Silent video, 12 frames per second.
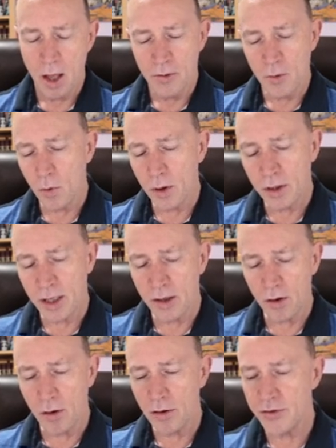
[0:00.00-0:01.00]
The word can
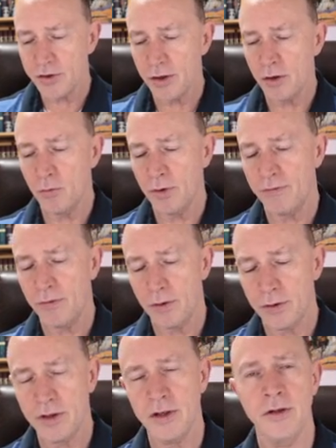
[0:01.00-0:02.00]
also
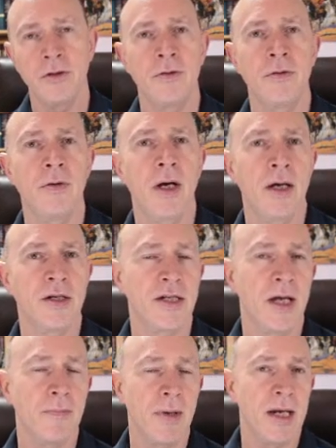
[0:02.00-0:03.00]
refer to uh,
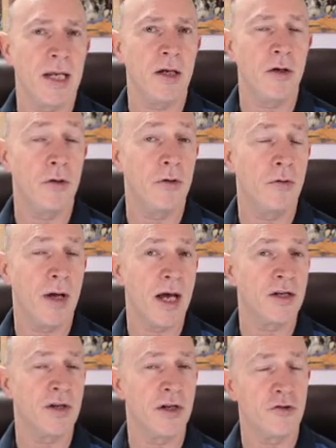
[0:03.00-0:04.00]
somebody who
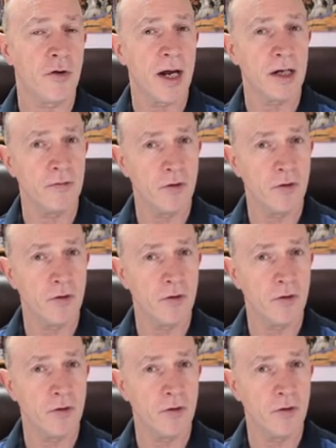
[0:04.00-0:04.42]
has an attractive